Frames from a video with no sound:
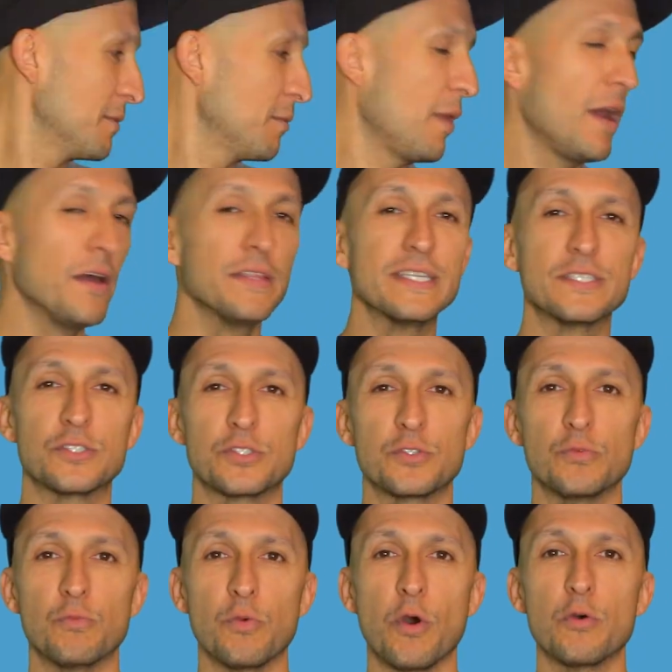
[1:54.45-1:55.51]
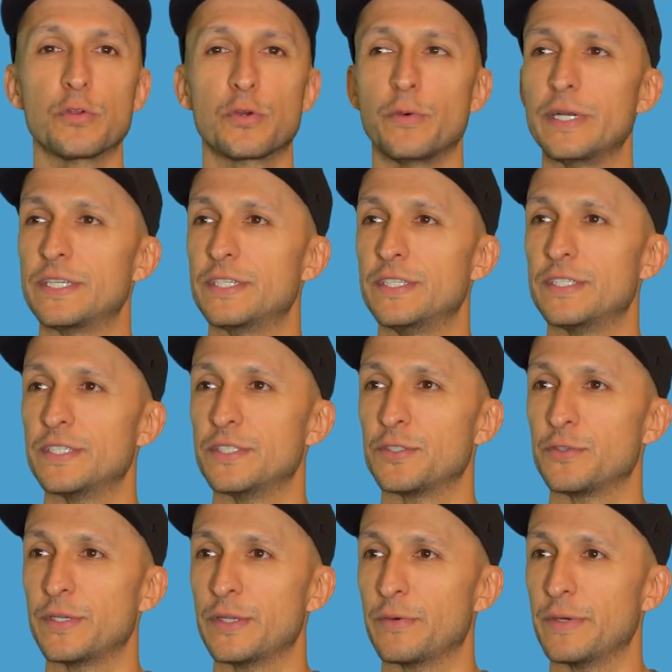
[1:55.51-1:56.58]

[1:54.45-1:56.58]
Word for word: Why all these road questions and street